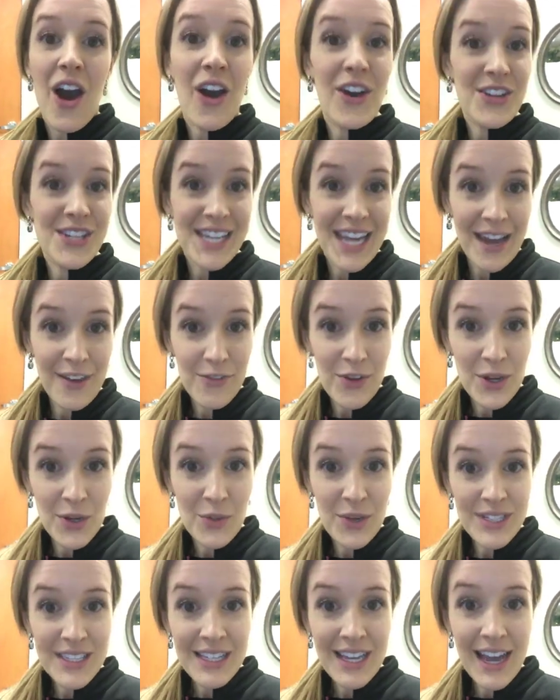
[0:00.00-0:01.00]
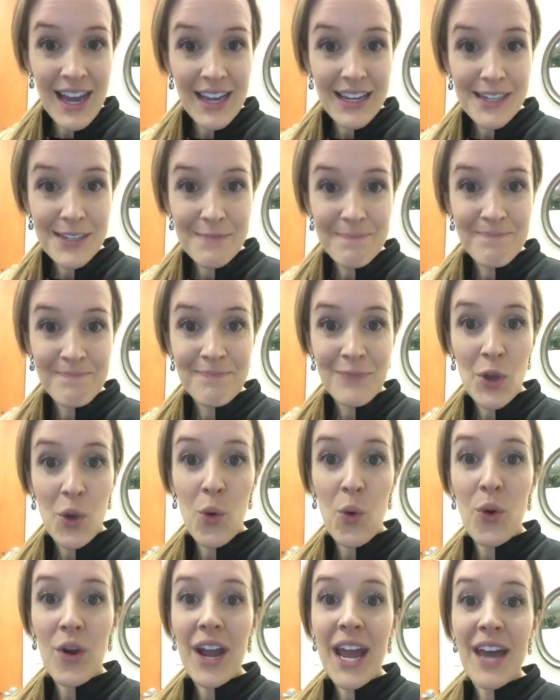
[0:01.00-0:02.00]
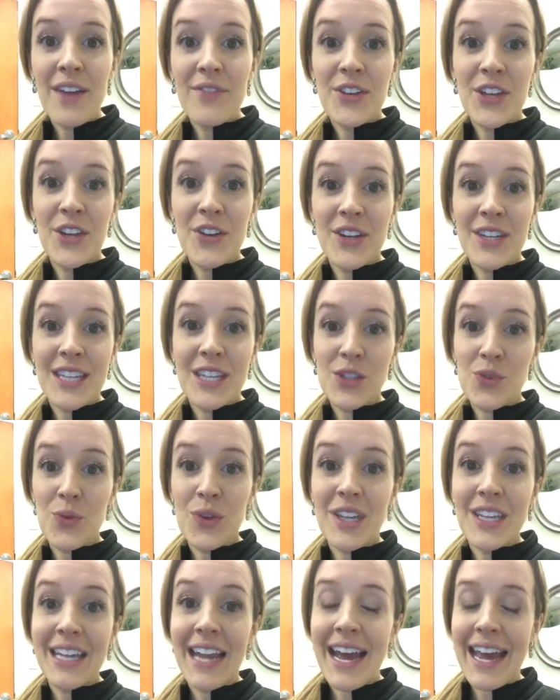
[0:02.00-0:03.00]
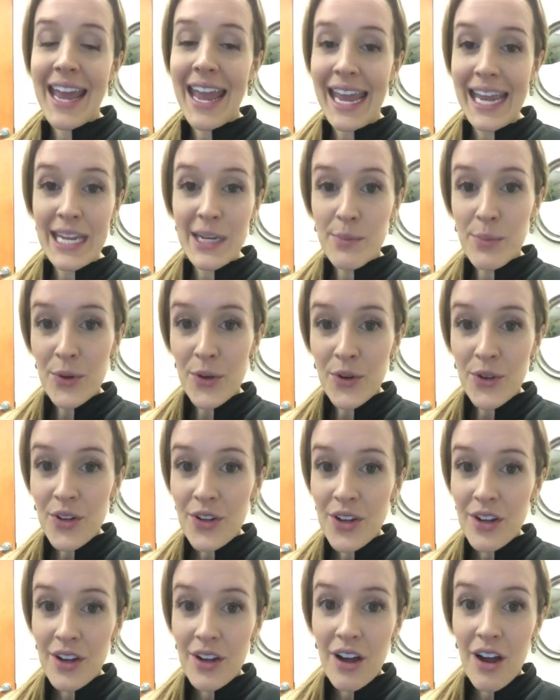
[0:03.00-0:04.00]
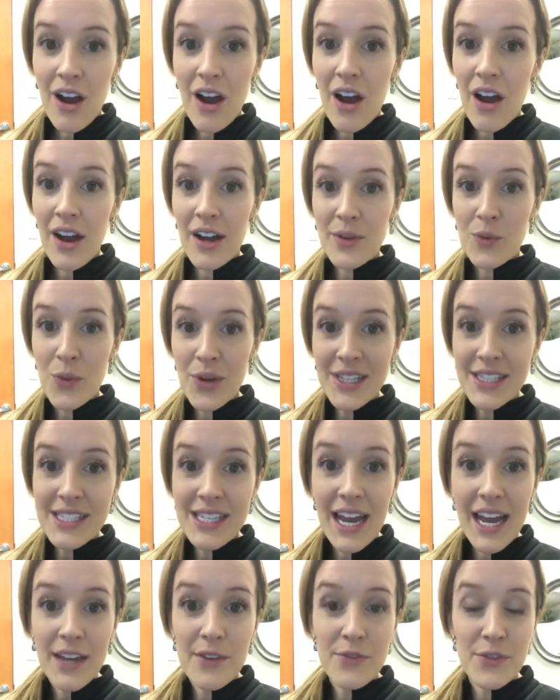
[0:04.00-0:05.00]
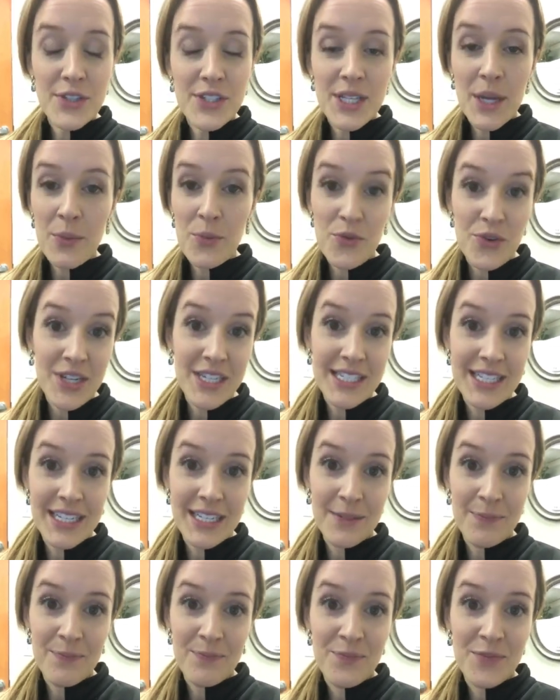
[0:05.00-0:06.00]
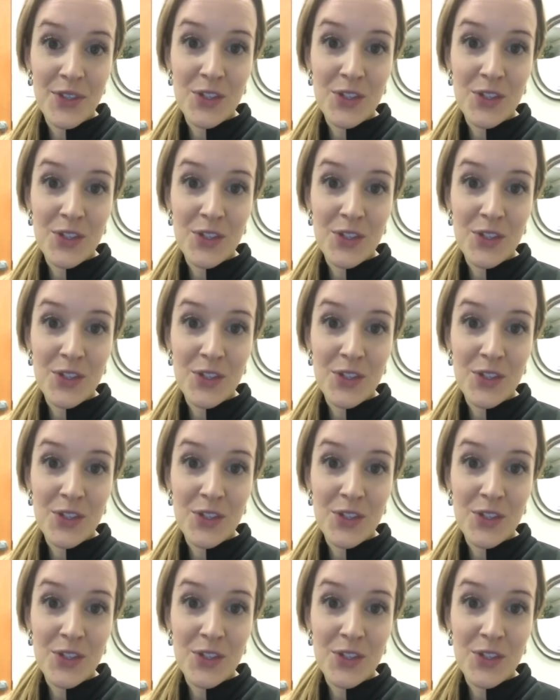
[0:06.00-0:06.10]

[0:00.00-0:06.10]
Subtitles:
are deaf on one side or have hearing that's really not aidable on one side for some reason.